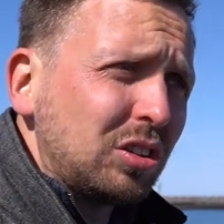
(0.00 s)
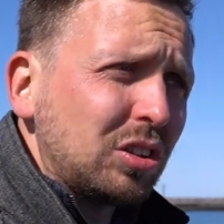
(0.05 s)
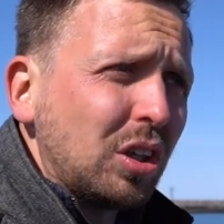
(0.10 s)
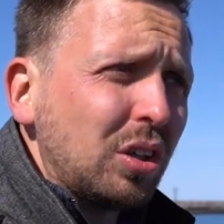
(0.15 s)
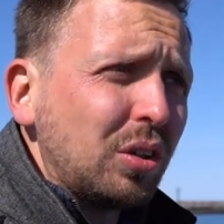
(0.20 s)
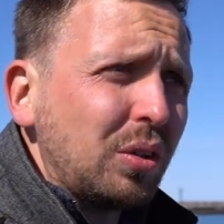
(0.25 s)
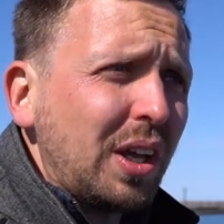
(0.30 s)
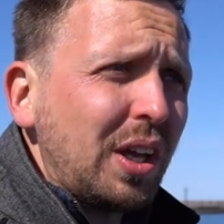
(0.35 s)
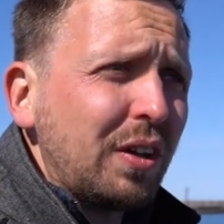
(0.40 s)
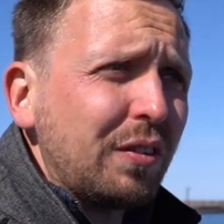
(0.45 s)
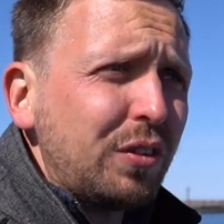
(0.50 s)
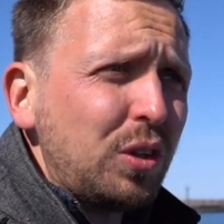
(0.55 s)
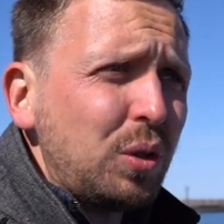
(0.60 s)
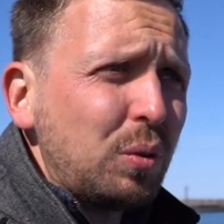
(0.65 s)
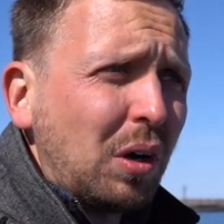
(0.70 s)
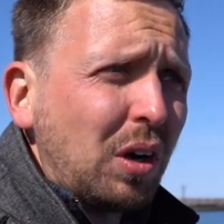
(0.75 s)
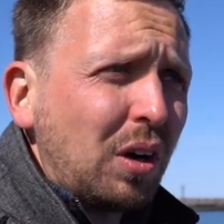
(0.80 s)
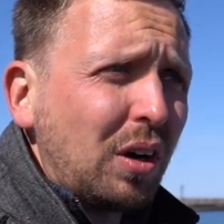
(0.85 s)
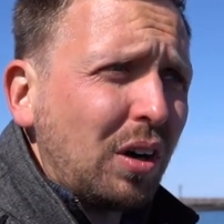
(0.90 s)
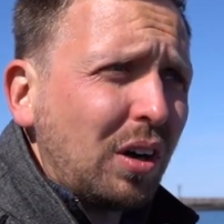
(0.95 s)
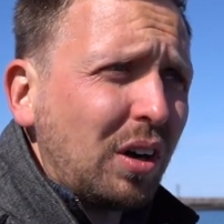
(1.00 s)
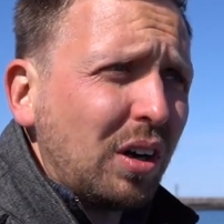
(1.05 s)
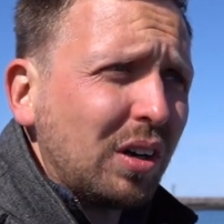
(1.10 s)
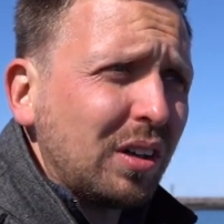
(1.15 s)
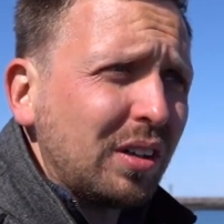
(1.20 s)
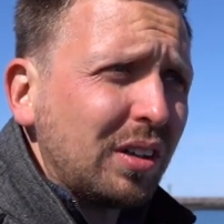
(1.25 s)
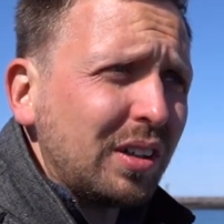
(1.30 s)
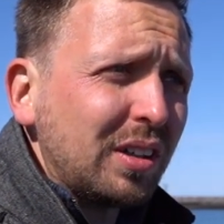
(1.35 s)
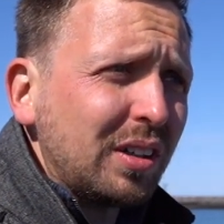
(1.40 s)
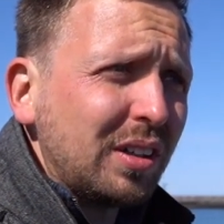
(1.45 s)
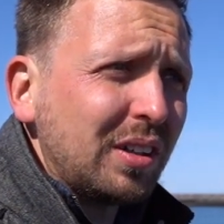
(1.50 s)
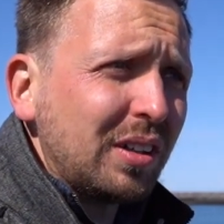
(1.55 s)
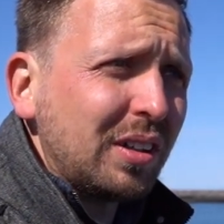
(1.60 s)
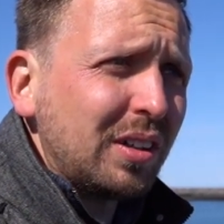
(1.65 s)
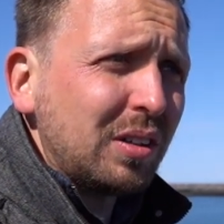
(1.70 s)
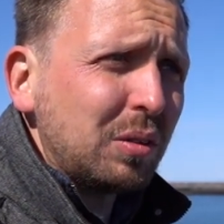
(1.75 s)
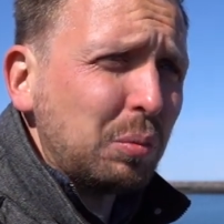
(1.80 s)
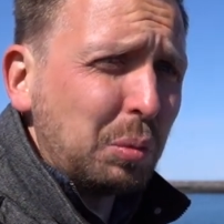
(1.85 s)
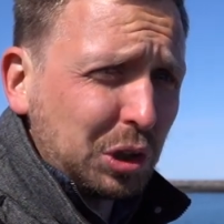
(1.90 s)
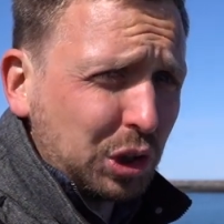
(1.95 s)
So if you are,
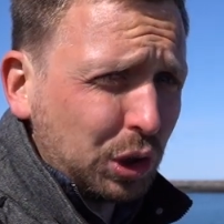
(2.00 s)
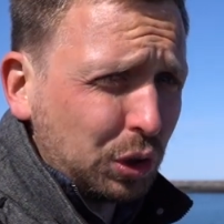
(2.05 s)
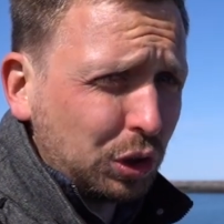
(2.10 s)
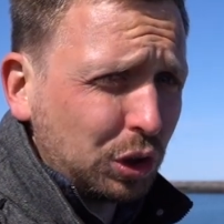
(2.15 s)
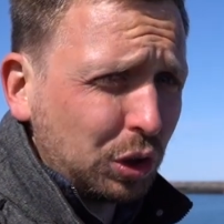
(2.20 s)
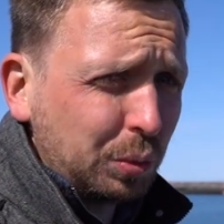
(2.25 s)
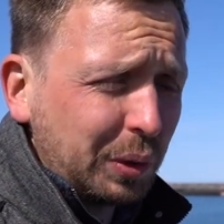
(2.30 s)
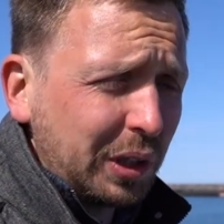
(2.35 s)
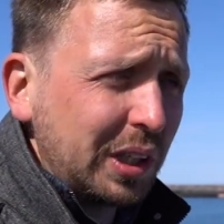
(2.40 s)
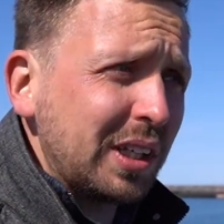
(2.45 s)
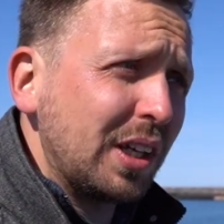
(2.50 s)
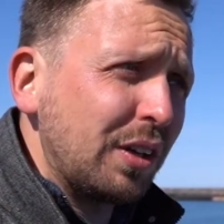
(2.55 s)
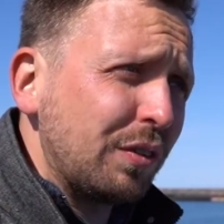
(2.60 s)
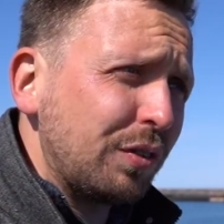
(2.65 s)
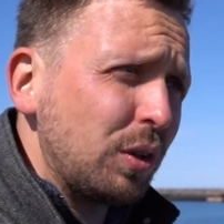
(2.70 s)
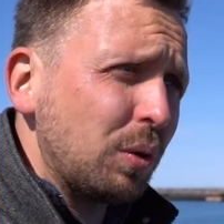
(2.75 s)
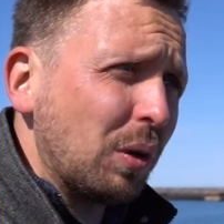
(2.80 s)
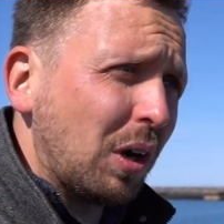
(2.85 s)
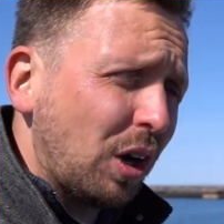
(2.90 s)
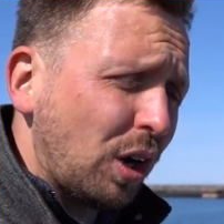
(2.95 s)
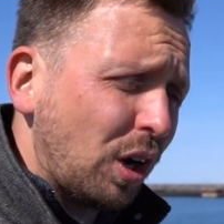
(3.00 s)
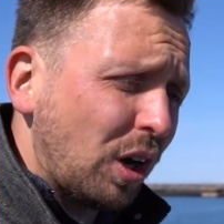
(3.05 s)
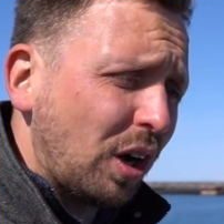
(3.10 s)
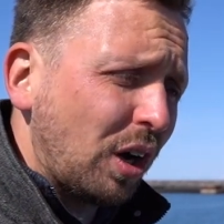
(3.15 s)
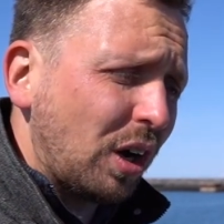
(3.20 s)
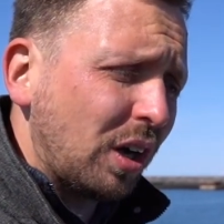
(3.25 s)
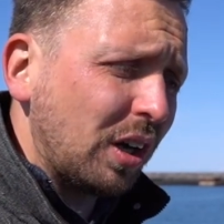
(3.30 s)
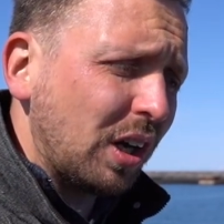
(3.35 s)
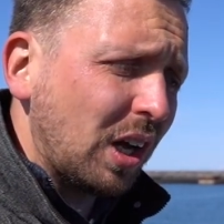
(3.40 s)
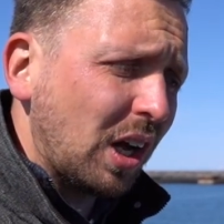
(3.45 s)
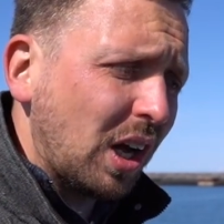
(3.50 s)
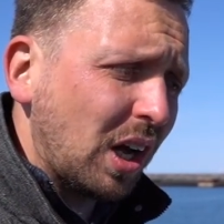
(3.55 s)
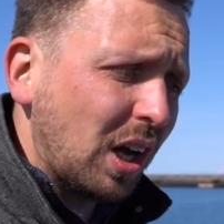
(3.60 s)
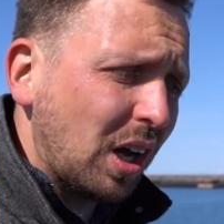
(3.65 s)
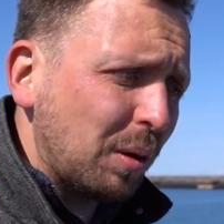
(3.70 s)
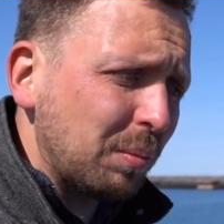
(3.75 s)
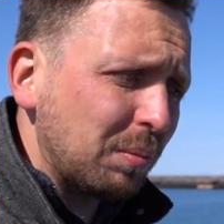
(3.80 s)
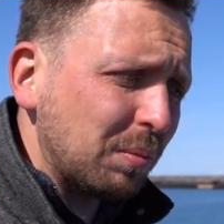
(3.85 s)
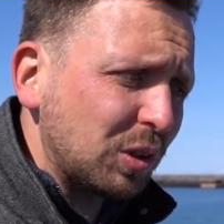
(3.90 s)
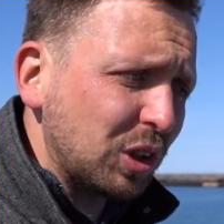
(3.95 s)
which you should be, if you are
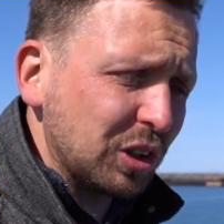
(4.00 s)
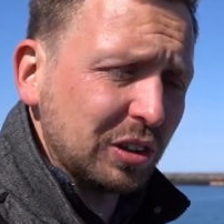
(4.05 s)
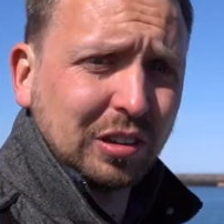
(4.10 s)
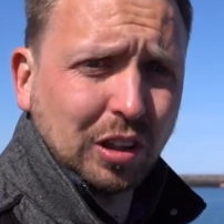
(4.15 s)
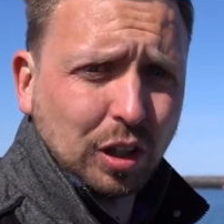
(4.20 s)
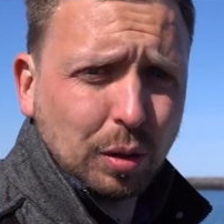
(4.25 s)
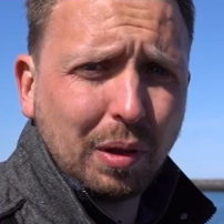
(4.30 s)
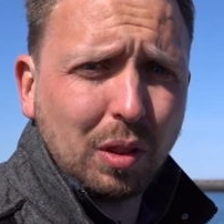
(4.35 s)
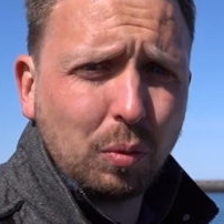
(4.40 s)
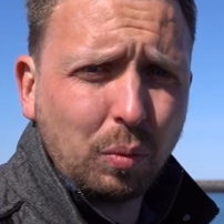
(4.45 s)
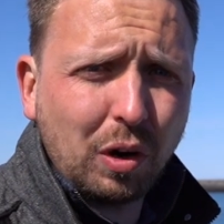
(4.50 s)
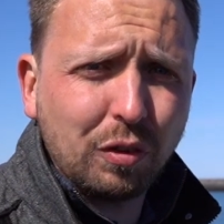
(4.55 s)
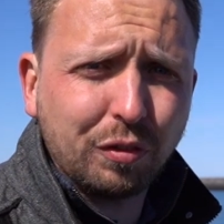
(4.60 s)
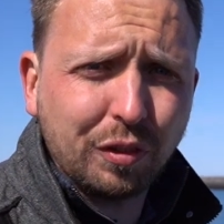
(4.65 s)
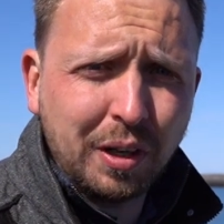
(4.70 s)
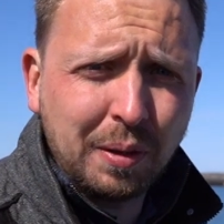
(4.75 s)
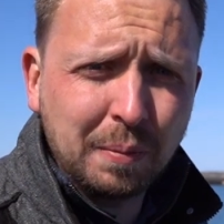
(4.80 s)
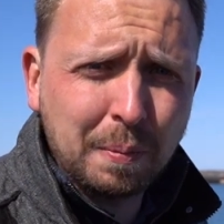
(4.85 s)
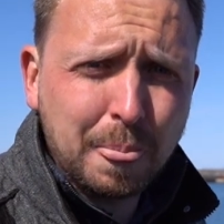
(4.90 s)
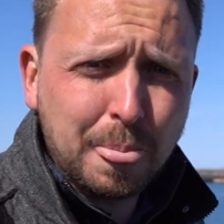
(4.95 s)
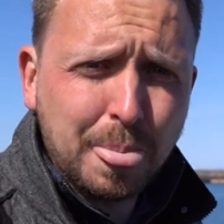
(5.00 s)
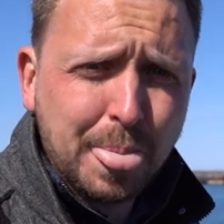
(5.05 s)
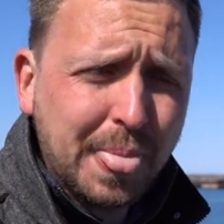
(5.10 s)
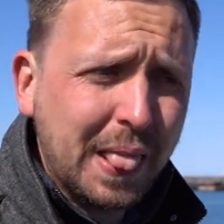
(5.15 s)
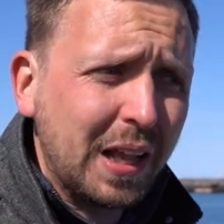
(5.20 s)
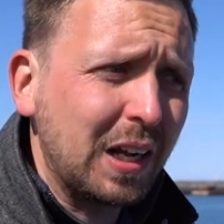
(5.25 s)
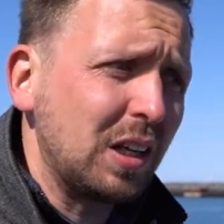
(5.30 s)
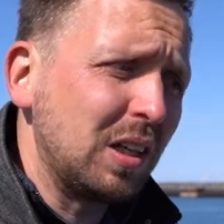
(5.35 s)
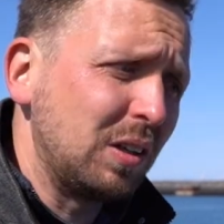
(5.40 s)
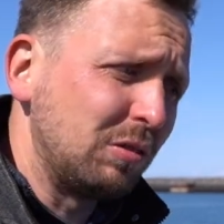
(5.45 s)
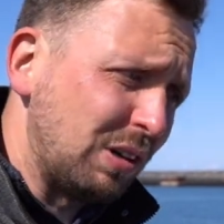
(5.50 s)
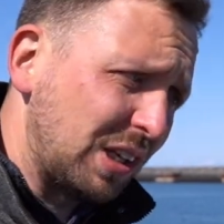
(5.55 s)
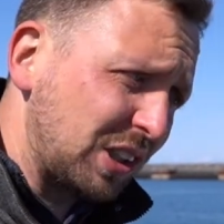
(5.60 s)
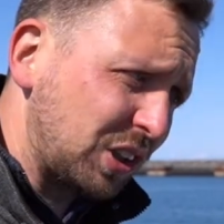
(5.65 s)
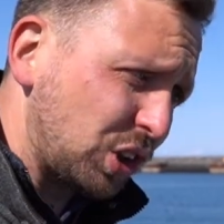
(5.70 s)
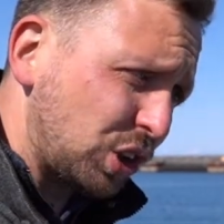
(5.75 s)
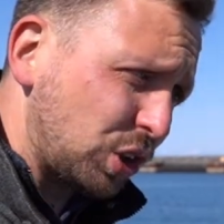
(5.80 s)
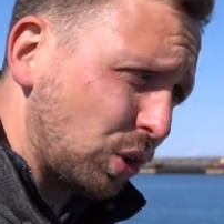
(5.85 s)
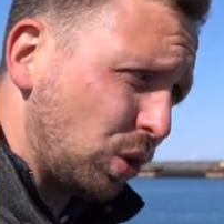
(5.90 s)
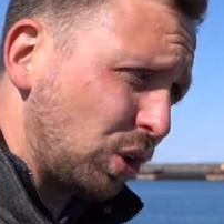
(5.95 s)
concerned about the welfare,
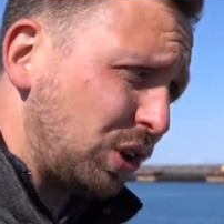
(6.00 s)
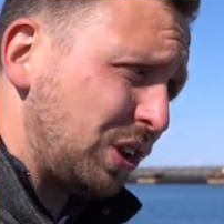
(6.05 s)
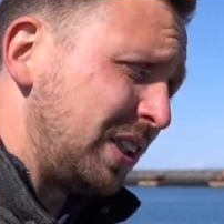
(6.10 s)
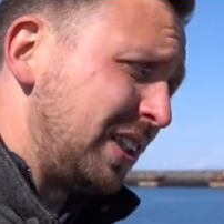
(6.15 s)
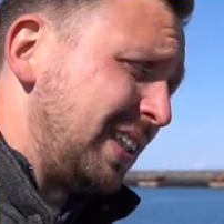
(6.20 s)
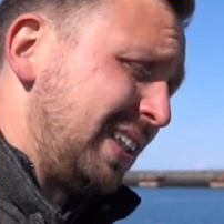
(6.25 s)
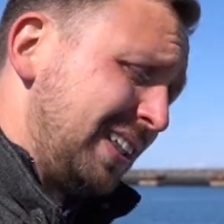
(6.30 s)
rest assured,